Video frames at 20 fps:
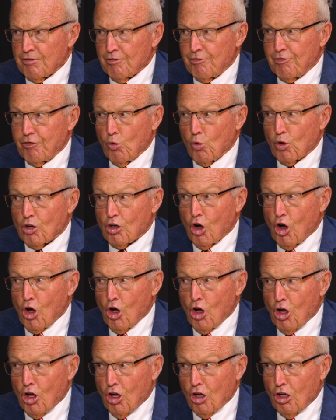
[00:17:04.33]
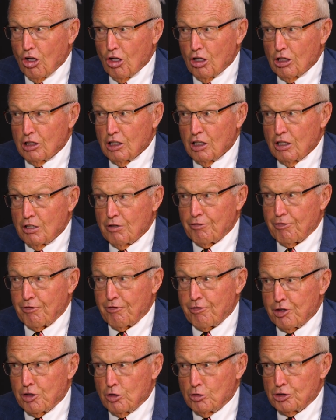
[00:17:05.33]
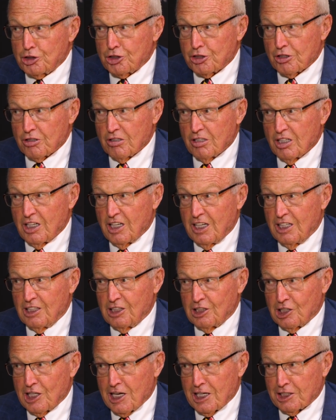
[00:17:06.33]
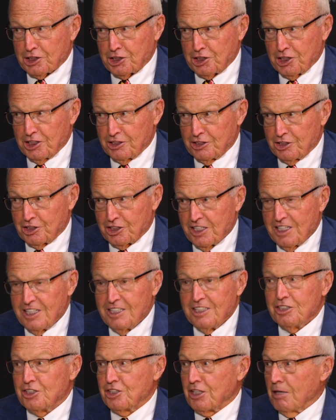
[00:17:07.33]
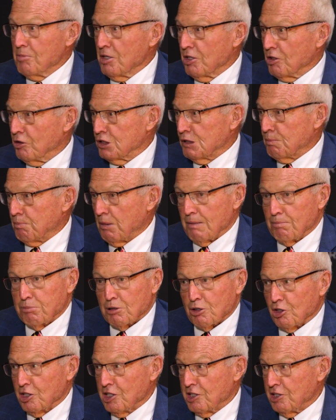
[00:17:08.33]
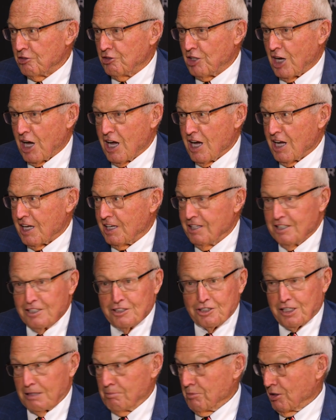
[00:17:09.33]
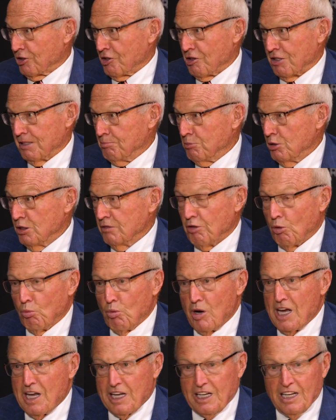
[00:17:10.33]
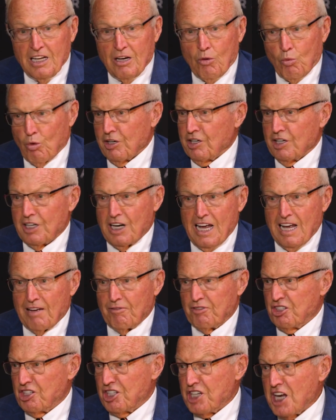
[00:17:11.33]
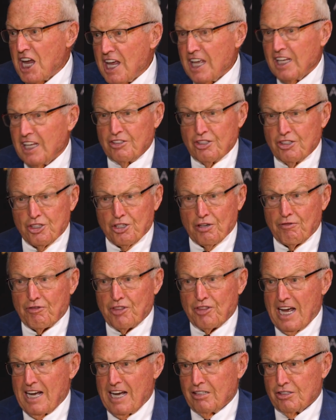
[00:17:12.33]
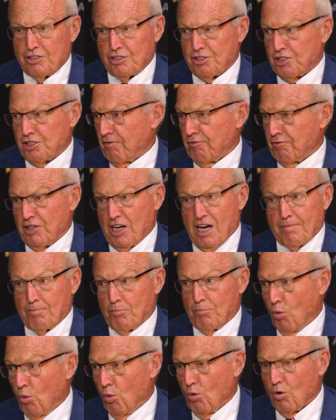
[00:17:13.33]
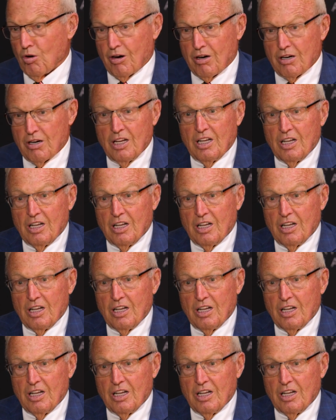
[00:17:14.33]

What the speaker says: for all future elections? Some of those people are going to die. Some are going to move away. We're going to have tens of thousands, if not more,